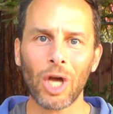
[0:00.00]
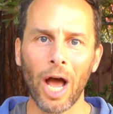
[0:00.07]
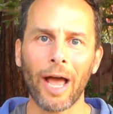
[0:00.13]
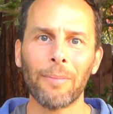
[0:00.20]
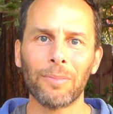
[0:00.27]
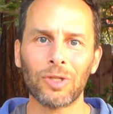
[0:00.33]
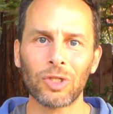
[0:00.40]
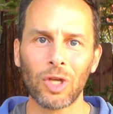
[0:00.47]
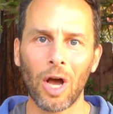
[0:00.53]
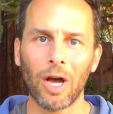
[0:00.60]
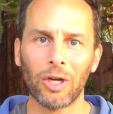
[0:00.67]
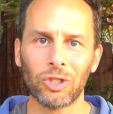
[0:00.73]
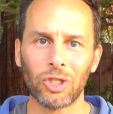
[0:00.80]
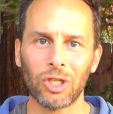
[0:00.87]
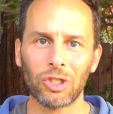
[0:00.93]
Thai
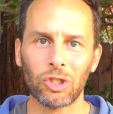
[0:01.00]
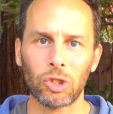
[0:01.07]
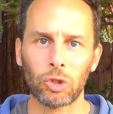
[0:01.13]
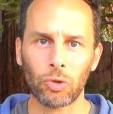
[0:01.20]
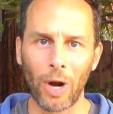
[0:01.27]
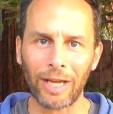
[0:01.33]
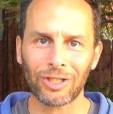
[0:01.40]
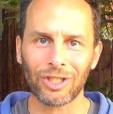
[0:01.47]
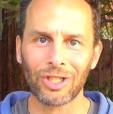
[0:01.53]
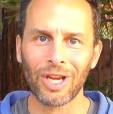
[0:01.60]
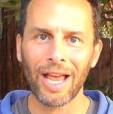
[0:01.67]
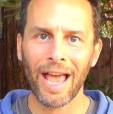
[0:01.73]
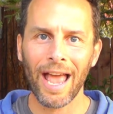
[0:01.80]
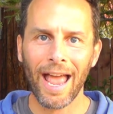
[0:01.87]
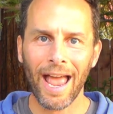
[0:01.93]
massage stretch.
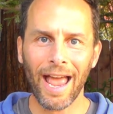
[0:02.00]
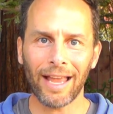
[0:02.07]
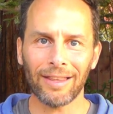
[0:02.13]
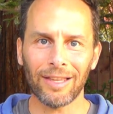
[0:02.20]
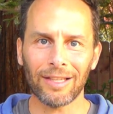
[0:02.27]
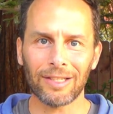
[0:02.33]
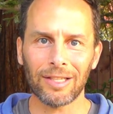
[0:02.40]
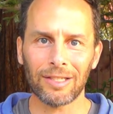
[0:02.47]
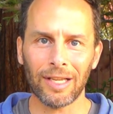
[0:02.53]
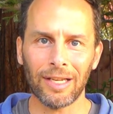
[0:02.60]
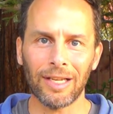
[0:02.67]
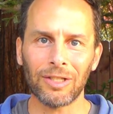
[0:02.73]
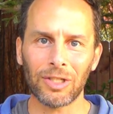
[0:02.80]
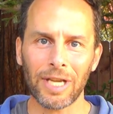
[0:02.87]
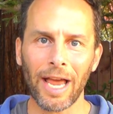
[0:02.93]
And this is
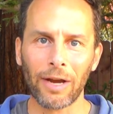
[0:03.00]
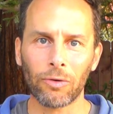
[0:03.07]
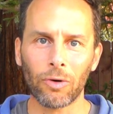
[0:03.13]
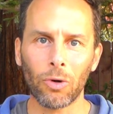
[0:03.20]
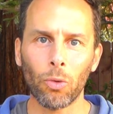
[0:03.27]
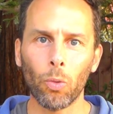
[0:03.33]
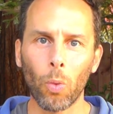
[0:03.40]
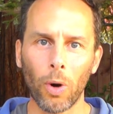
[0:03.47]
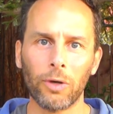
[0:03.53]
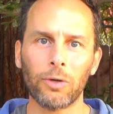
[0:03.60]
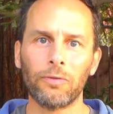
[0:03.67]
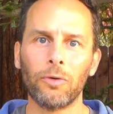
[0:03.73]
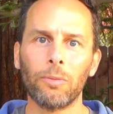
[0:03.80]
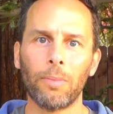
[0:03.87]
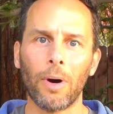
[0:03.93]
an integral,
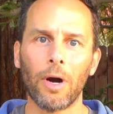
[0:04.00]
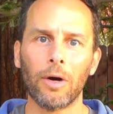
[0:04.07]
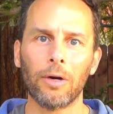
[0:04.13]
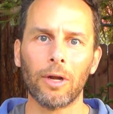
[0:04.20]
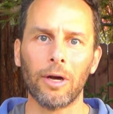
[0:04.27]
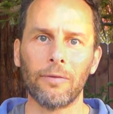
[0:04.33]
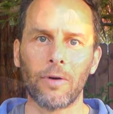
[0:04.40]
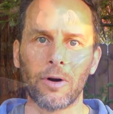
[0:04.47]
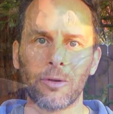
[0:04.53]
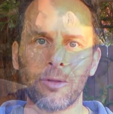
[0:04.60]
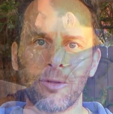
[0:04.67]
wonderful part of our